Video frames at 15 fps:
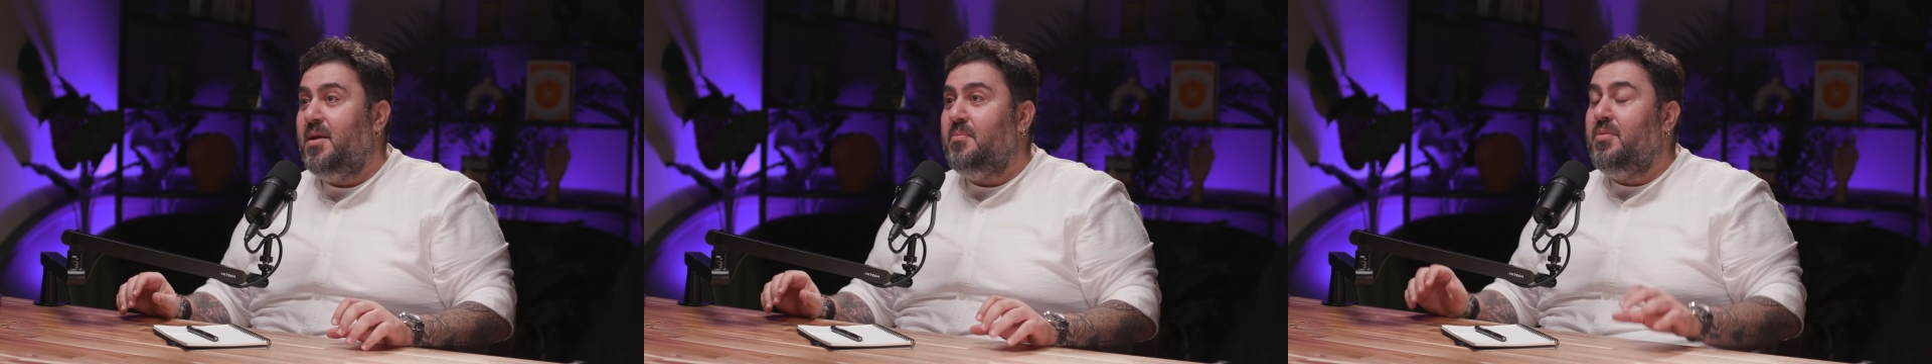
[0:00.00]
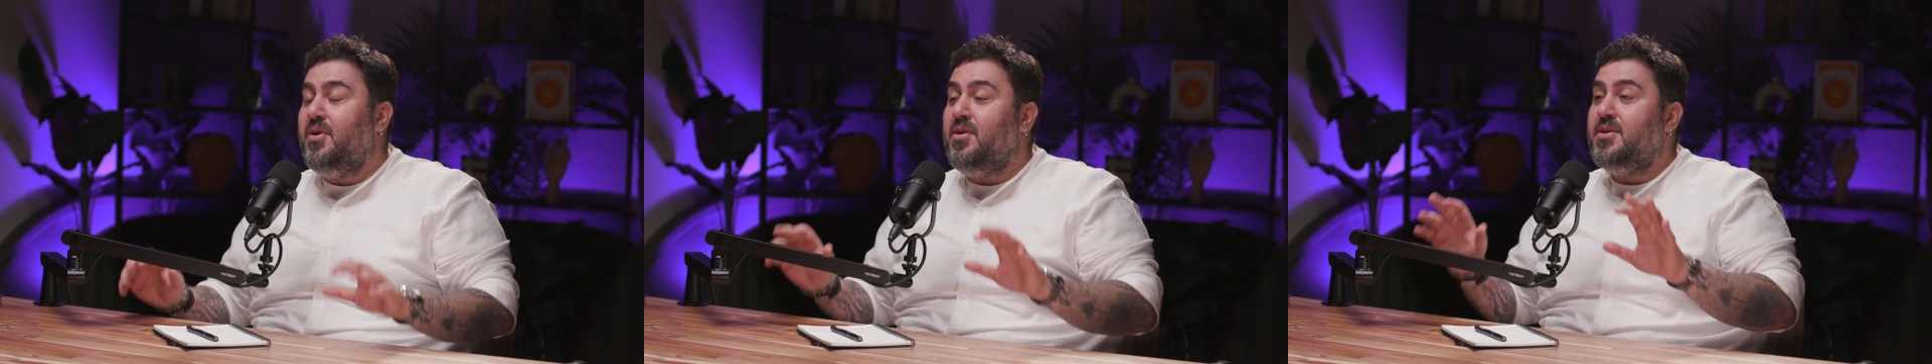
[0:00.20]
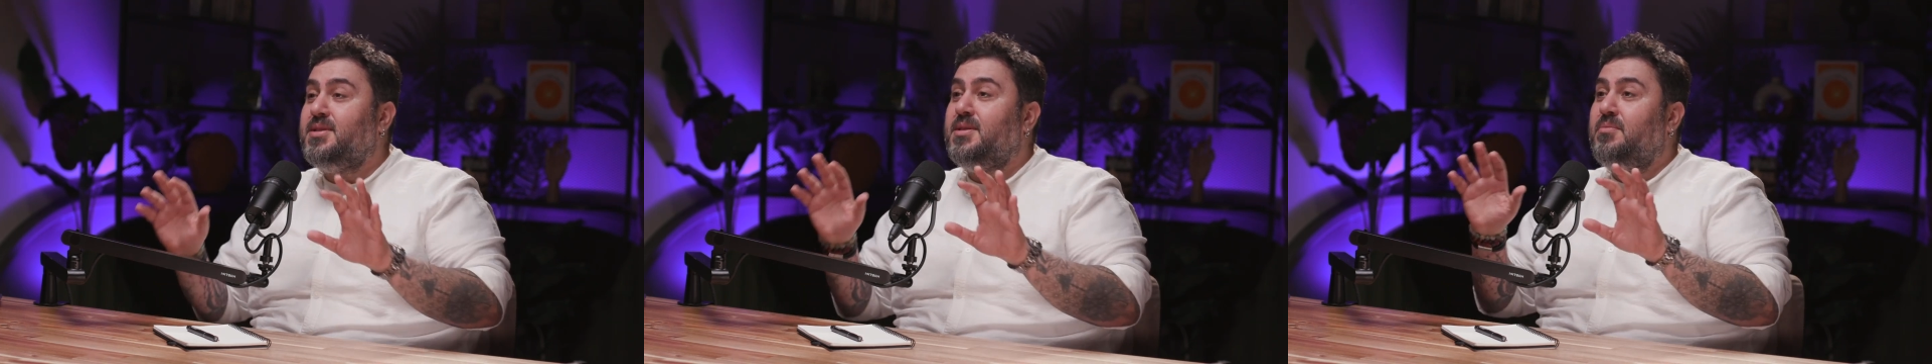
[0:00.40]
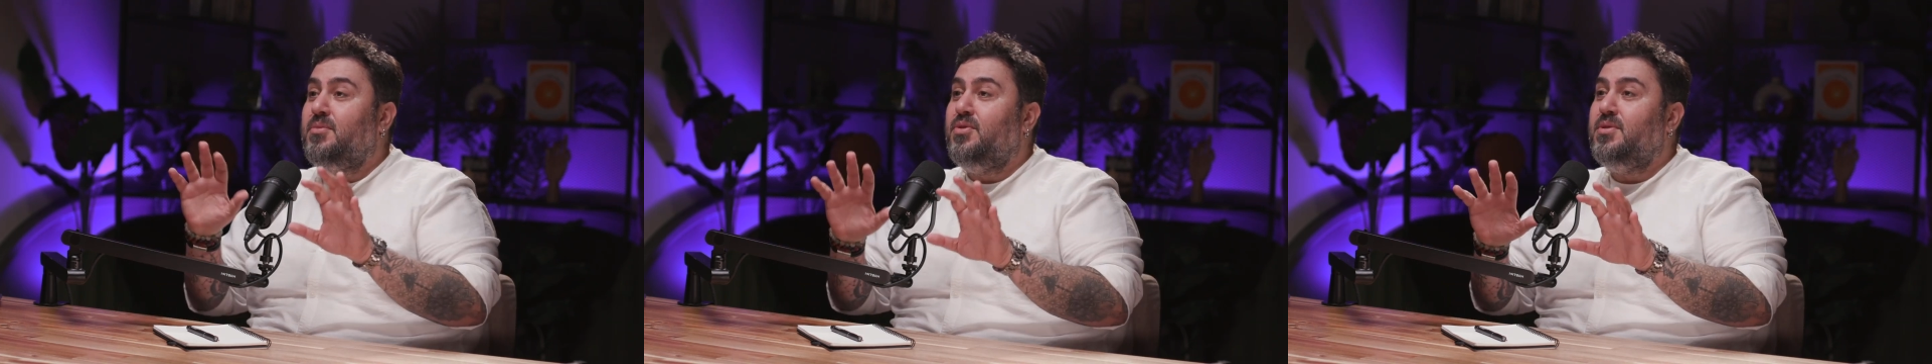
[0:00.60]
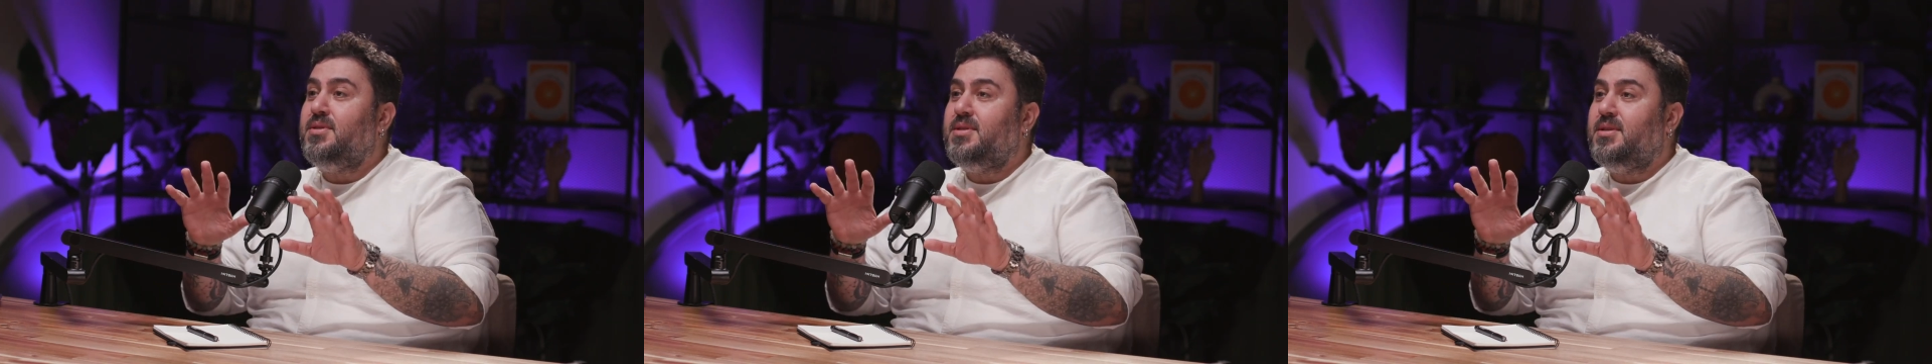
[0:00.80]
because the
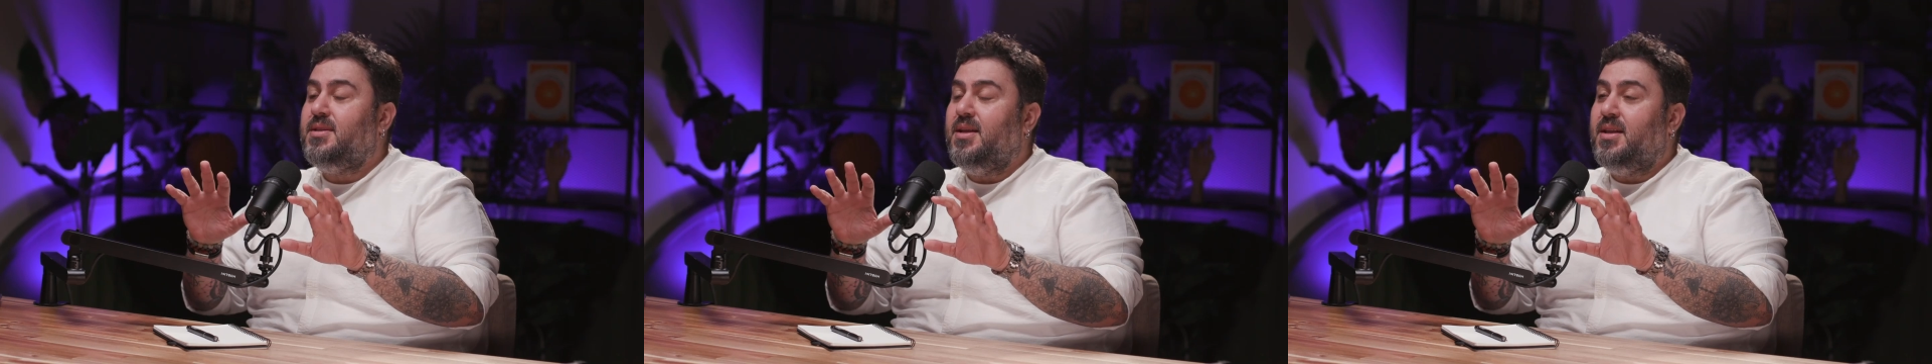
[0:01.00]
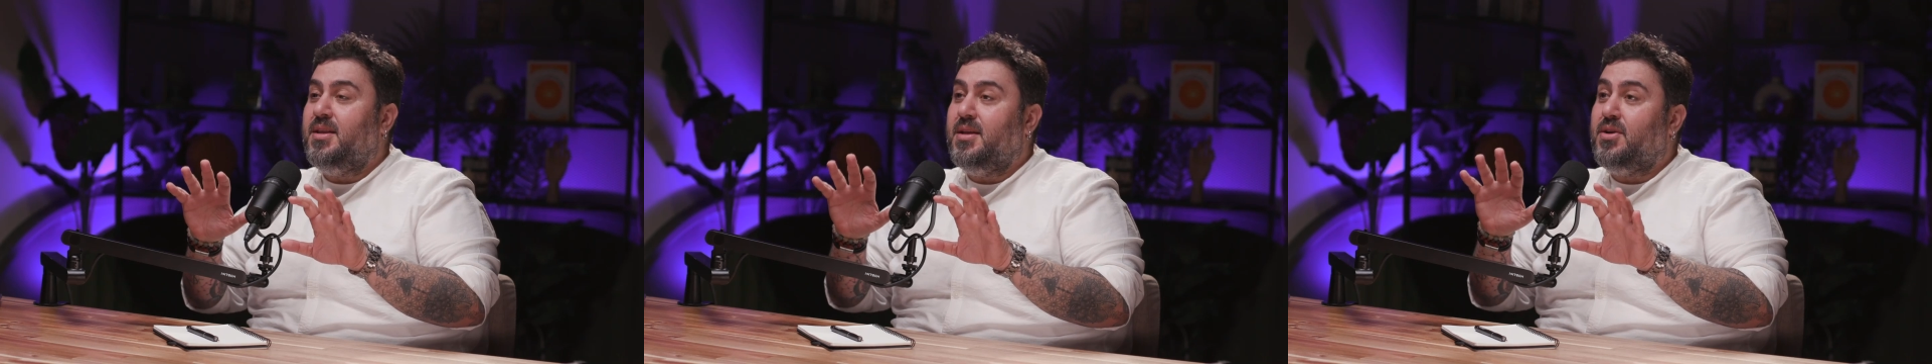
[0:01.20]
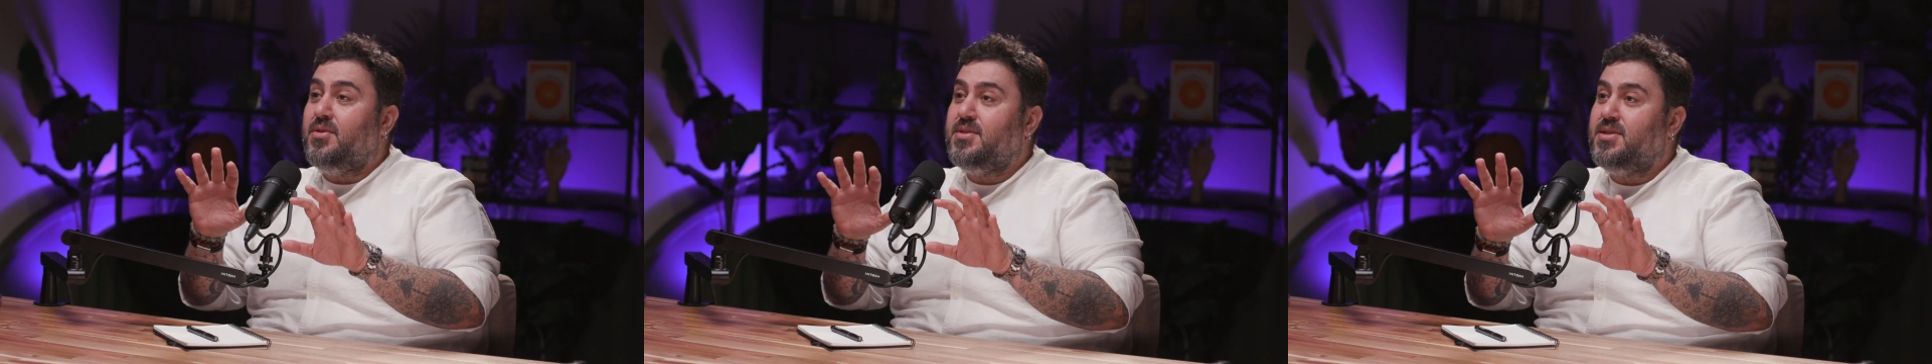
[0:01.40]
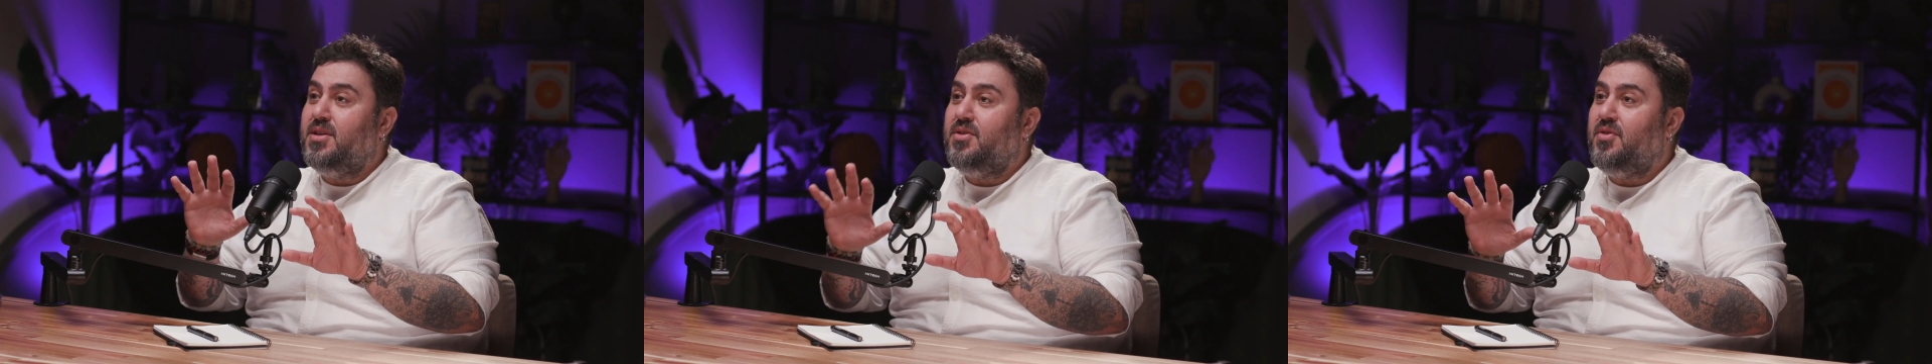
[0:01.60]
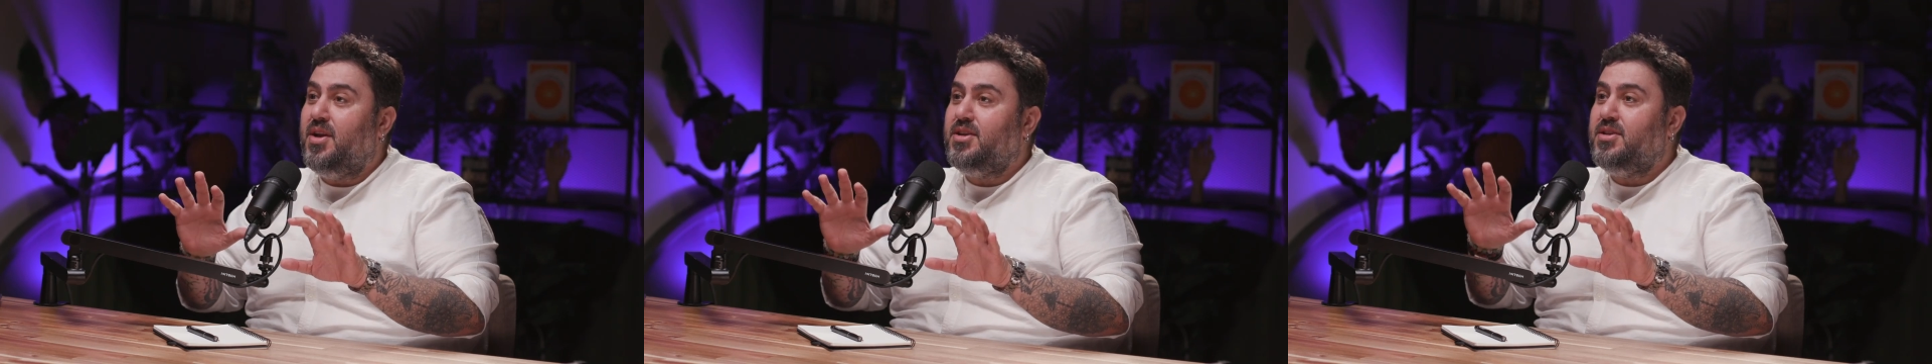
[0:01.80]
most
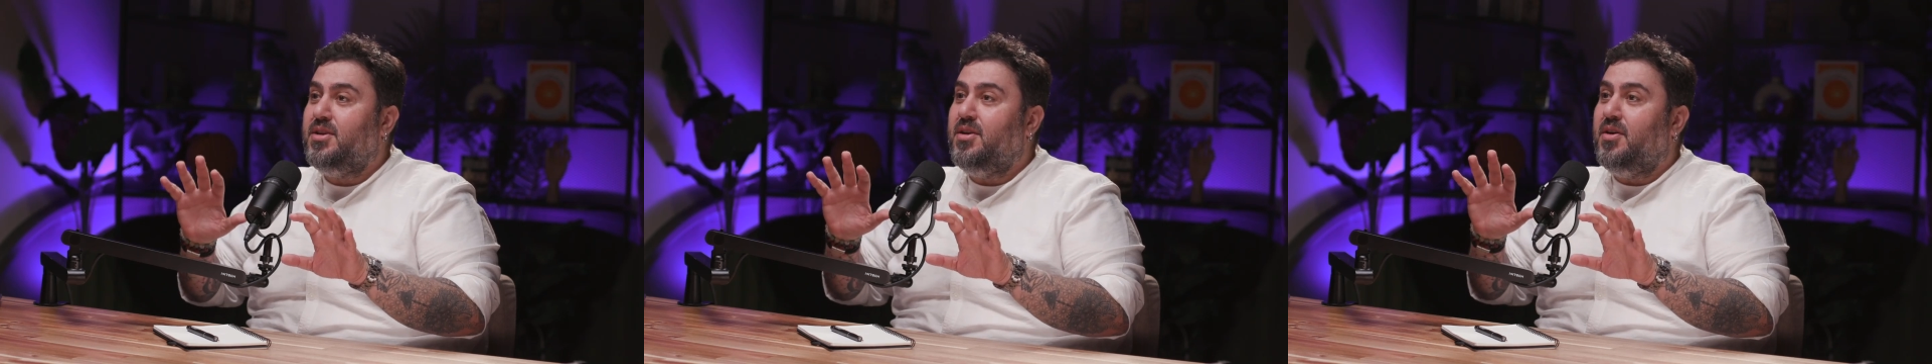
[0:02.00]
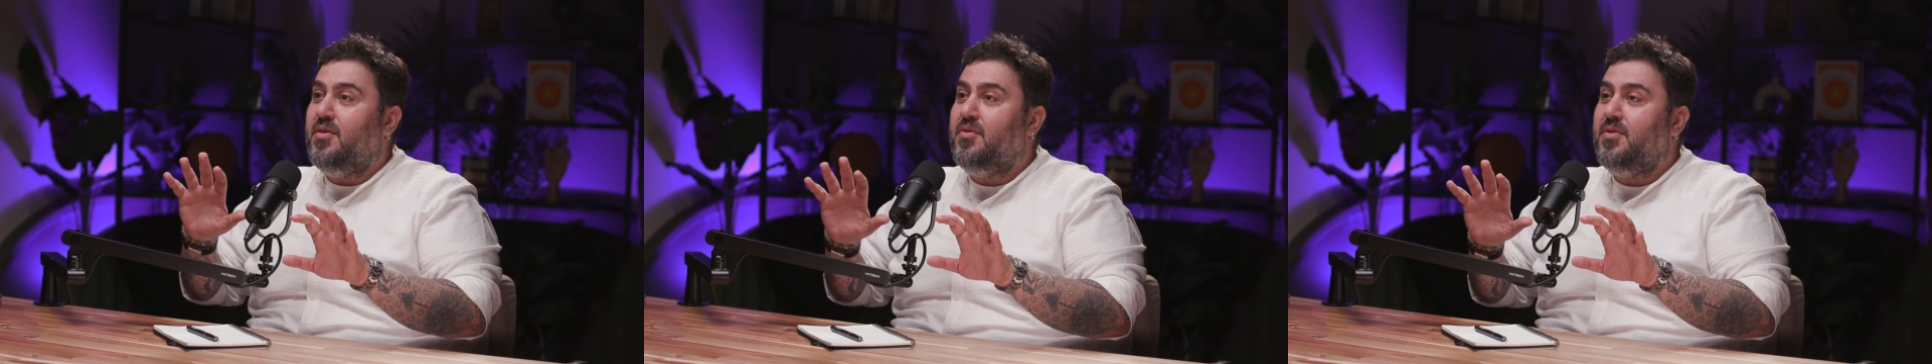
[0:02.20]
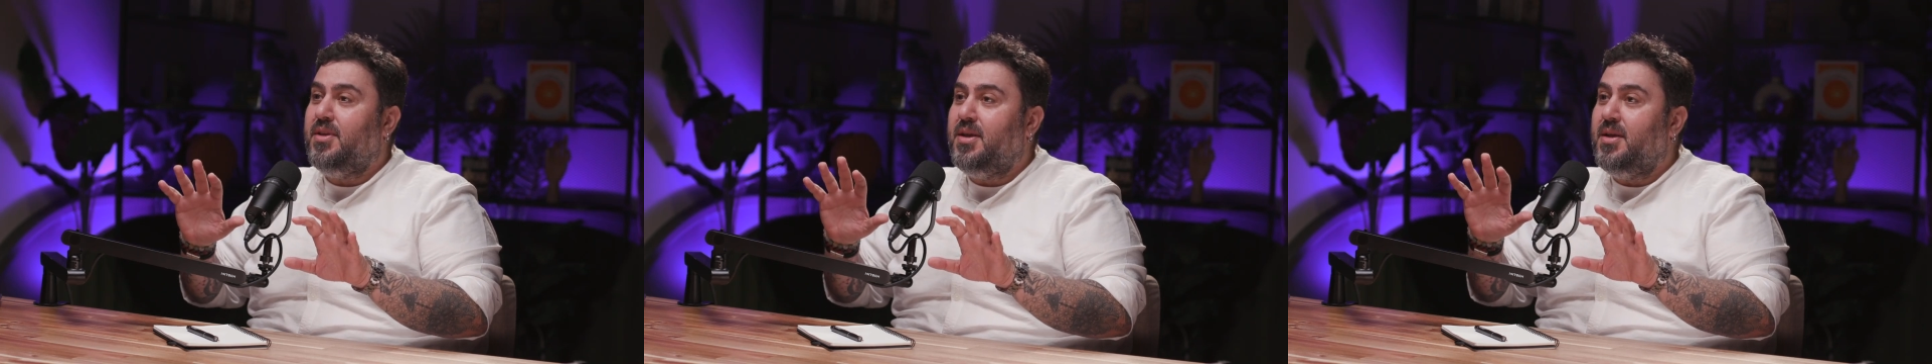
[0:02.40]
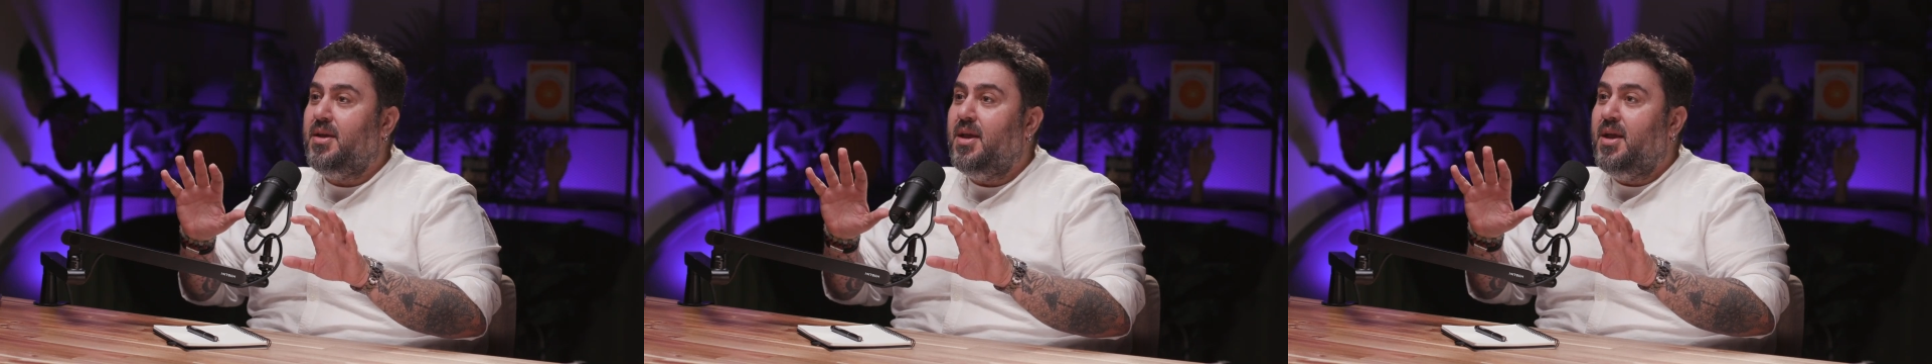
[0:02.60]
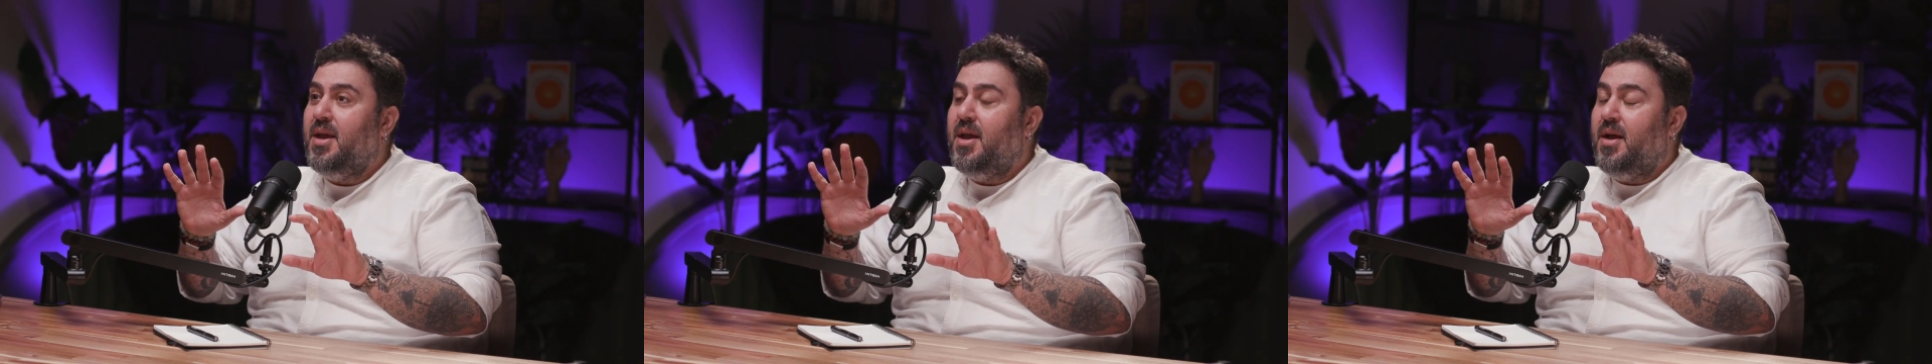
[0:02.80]
concentration of the